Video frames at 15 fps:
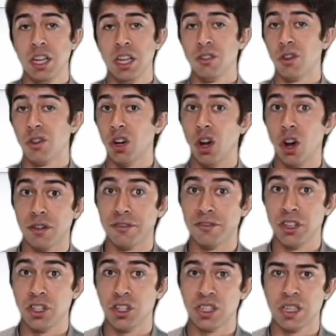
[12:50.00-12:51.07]
got a lot of
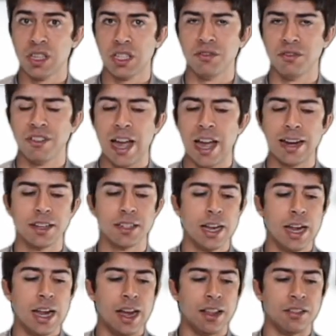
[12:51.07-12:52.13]
features that you've added,
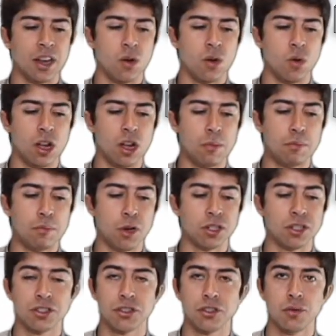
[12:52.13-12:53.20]
and they all are Boss
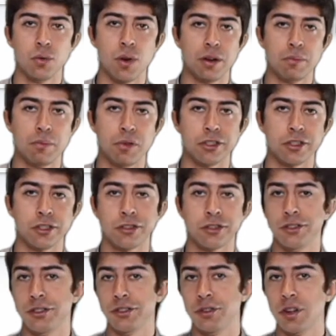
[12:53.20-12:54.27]
Extrude 1, Boss
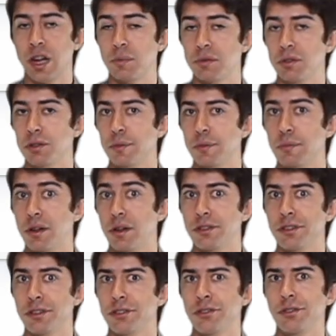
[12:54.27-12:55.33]
Extrude 2, up until Boss
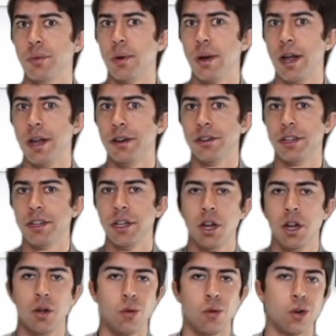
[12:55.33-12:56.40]
Extrude 100,
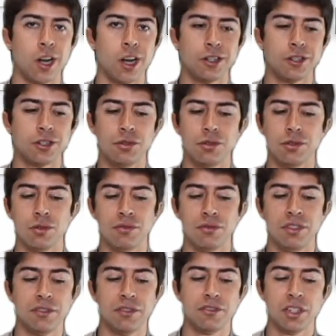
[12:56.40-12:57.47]
or Cut Extrudes of
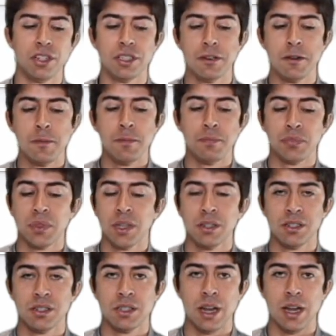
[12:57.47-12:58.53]
different
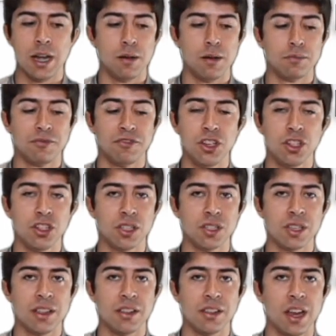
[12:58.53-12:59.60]
features,
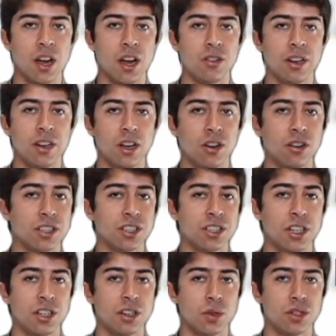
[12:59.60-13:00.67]
and they only are
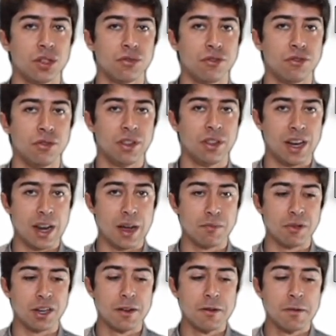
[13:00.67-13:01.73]
extinguished through their
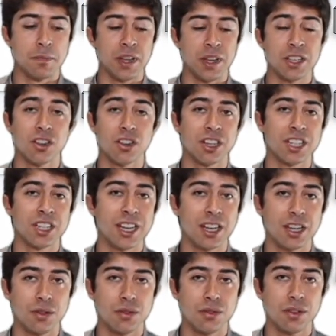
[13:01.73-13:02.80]
number. It's going to take
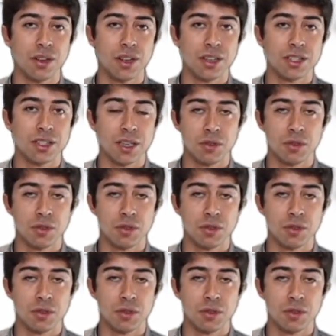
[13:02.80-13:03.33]
you some